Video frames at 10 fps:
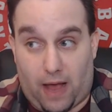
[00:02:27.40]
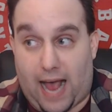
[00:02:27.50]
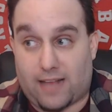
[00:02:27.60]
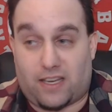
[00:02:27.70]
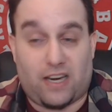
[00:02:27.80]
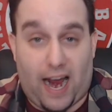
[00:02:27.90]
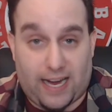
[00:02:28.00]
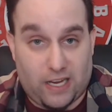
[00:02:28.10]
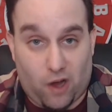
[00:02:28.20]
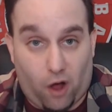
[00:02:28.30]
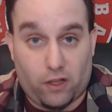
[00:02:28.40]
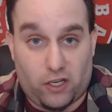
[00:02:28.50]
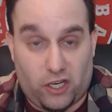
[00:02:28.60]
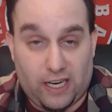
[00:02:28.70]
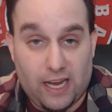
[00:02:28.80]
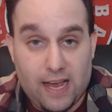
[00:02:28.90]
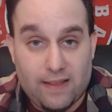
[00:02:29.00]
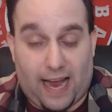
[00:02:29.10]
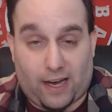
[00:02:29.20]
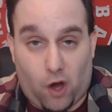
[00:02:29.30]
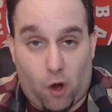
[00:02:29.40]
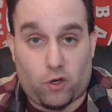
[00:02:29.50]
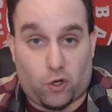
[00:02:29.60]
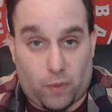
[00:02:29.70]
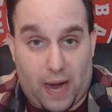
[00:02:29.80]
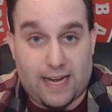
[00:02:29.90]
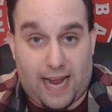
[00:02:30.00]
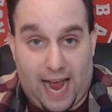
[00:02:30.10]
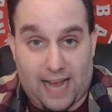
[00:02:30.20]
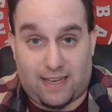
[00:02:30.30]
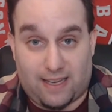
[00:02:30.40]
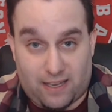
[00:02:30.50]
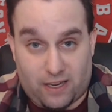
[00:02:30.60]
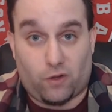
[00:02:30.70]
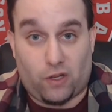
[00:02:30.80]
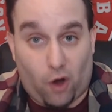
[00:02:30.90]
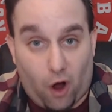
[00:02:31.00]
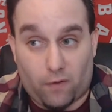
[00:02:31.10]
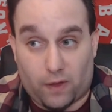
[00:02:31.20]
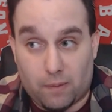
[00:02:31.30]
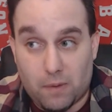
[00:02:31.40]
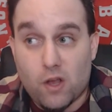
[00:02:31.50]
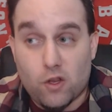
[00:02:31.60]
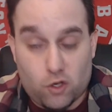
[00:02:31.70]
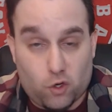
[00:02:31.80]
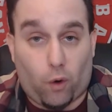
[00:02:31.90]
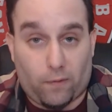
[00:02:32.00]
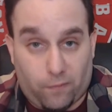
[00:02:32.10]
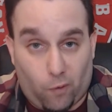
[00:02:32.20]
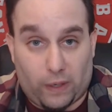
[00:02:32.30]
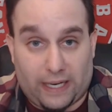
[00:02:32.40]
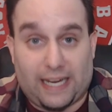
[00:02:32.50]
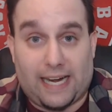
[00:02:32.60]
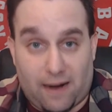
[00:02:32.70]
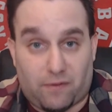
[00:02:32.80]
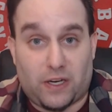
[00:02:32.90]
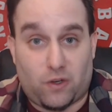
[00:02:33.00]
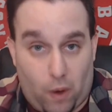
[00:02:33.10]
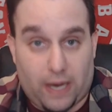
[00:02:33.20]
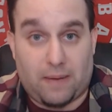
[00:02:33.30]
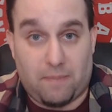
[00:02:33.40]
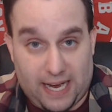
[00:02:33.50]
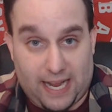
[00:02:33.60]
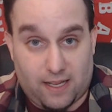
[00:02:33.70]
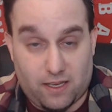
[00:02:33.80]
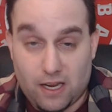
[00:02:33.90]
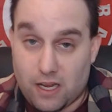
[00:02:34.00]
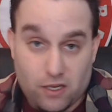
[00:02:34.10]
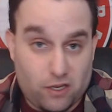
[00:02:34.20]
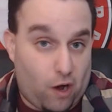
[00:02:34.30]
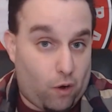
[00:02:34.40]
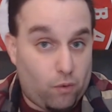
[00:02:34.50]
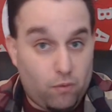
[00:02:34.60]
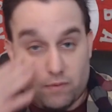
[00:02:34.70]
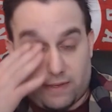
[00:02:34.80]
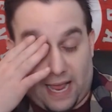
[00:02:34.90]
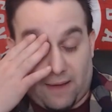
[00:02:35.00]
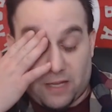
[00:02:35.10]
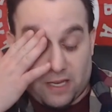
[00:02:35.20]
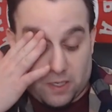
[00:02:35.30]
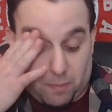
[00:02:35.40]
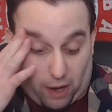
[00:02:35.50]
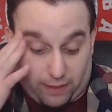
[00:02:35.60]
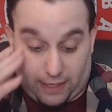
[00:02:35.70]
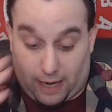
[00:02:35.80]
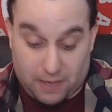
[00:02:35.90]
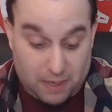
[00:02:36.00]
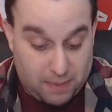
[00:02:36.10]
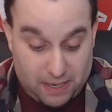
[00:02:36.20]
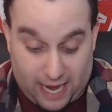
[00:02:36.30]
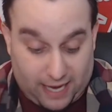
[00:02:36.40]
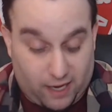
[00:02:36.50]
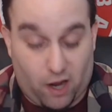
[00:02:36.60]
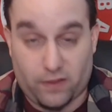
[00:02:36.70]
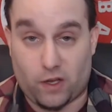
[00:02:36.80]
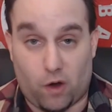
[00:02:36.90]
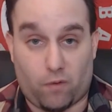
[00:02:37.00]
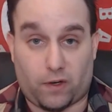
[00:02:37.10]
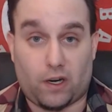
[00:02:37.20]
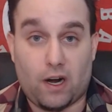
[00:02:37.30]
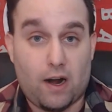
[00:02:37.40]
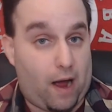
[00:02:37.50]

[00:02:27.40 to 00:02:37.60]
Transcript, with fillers: has an ideology that Coach Herenda has instilled in all of them. Score 40 in every 20 minutes. So definitely a spot that I'm going to be getting on the over.